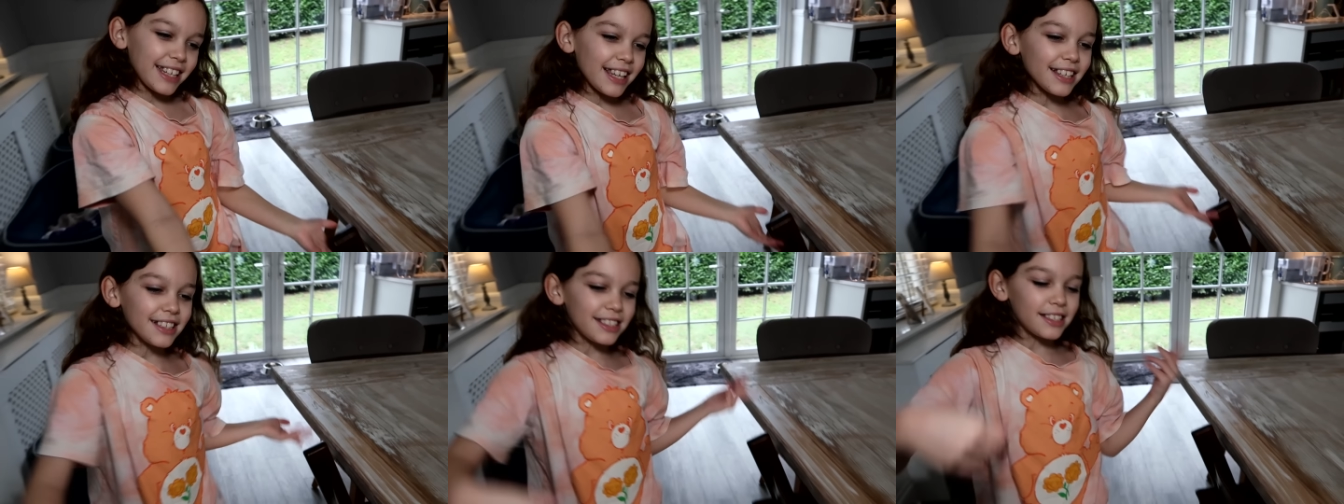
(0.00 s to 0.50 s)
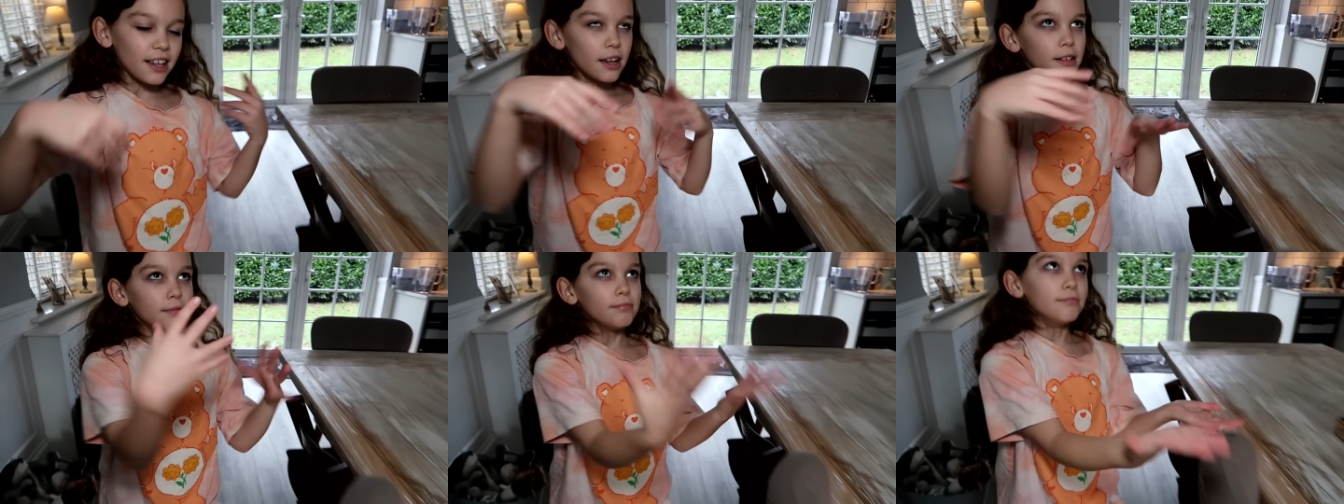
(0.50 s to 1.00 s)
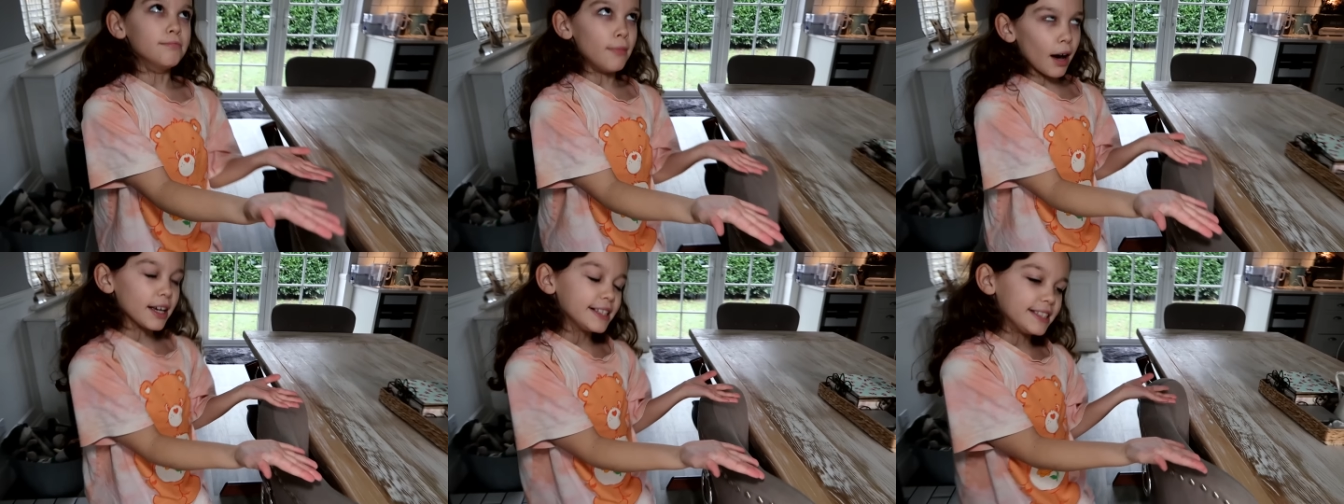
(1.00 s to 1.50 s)
seat,
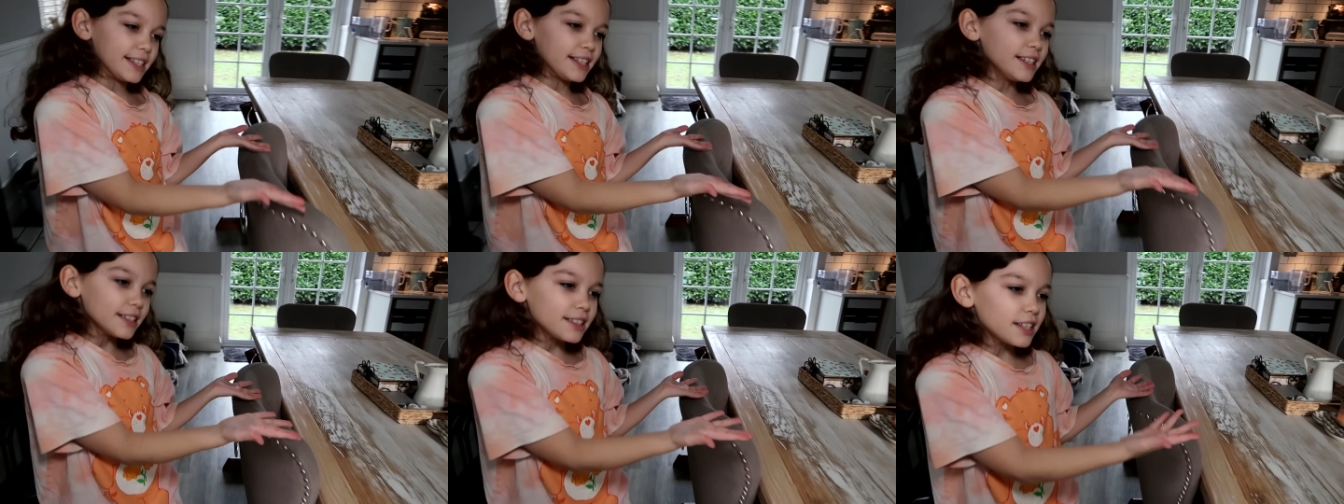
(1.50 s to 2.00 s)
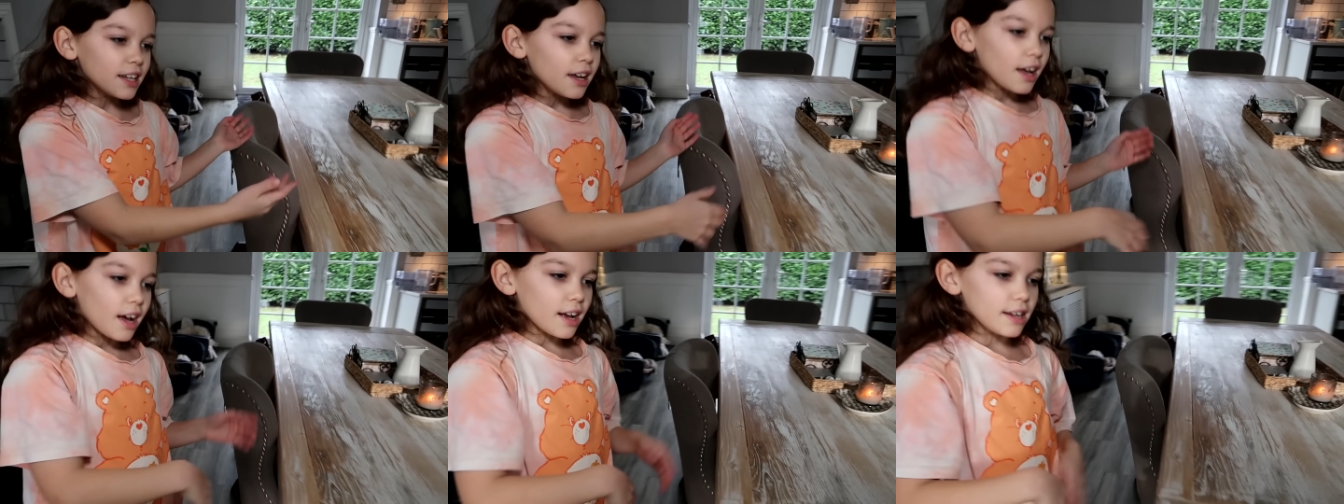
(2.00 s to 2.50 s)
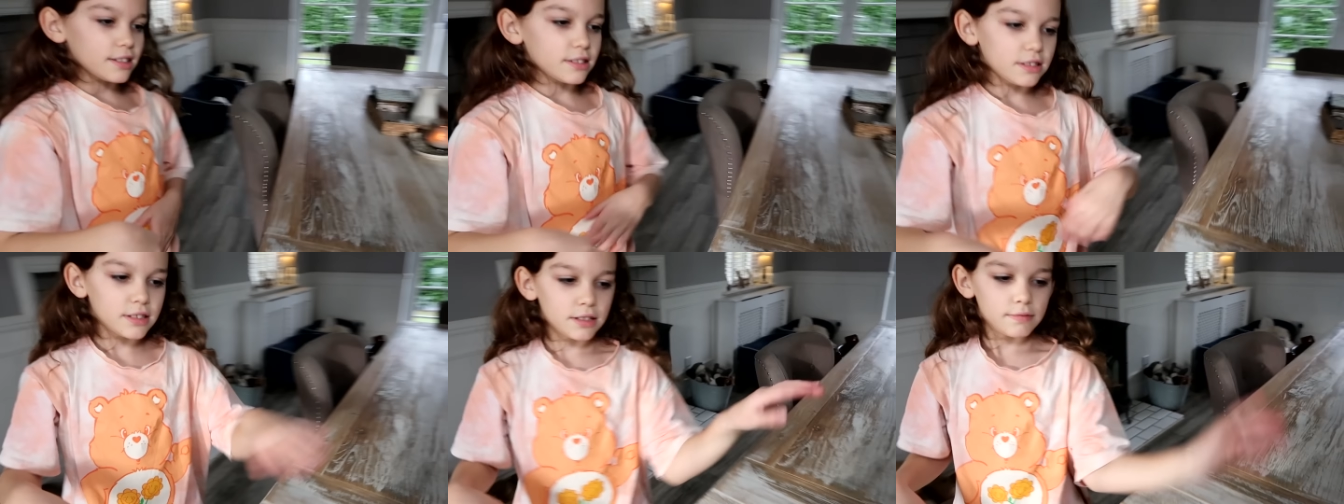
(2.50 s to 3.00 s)
my seat,
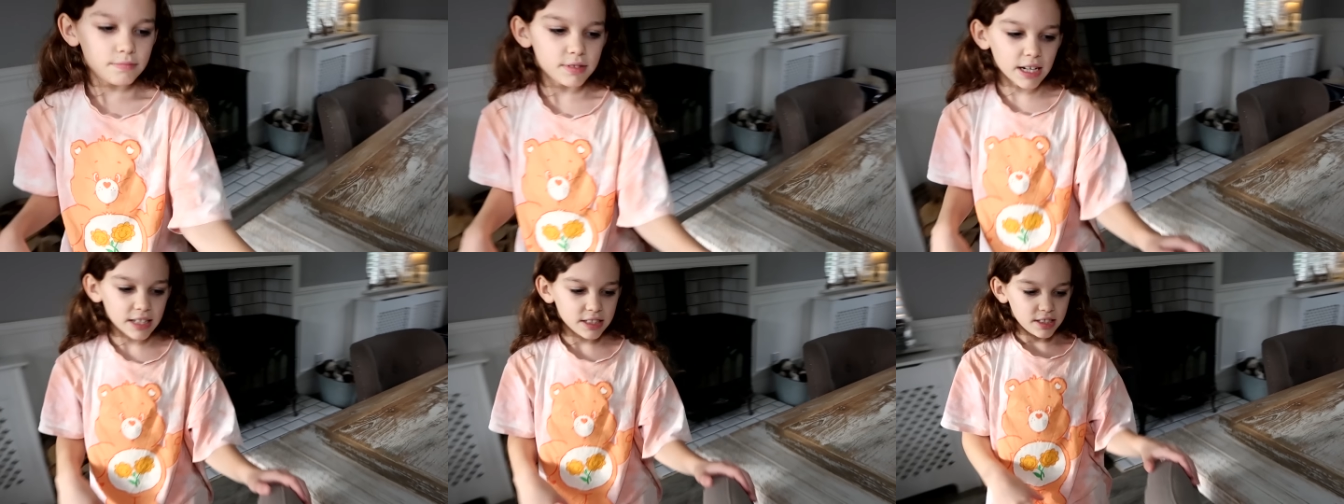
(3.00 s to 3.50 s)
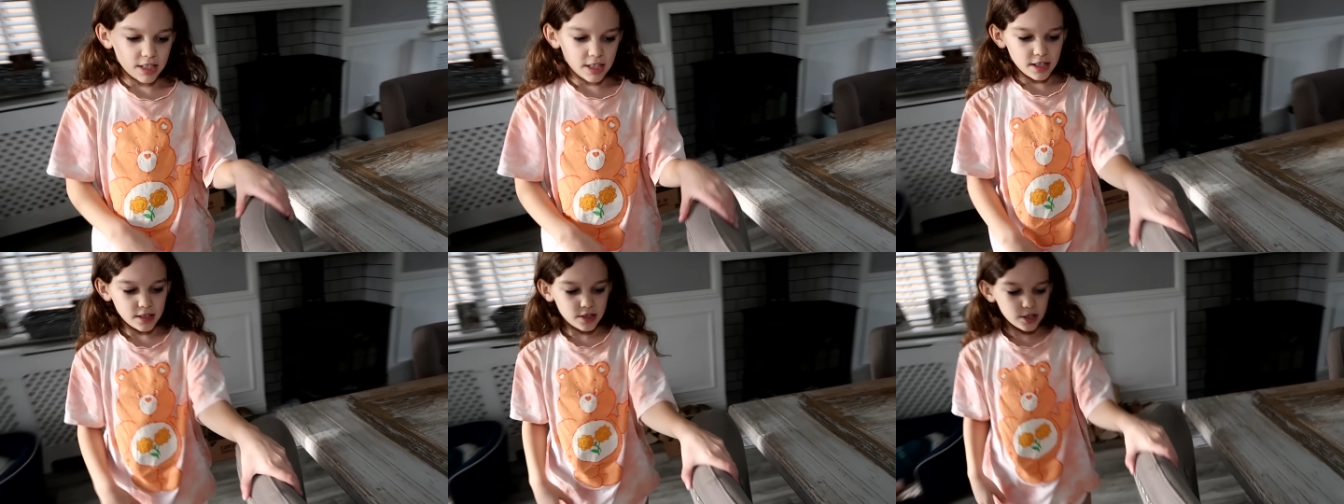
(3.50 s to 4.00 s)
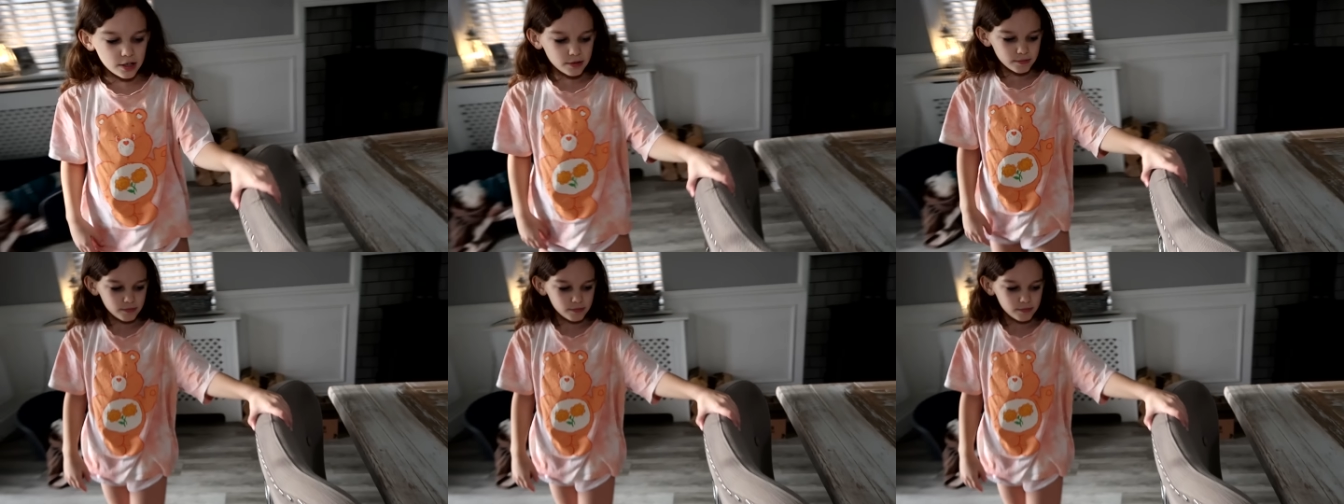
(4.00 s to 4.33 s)
and Dad's seat.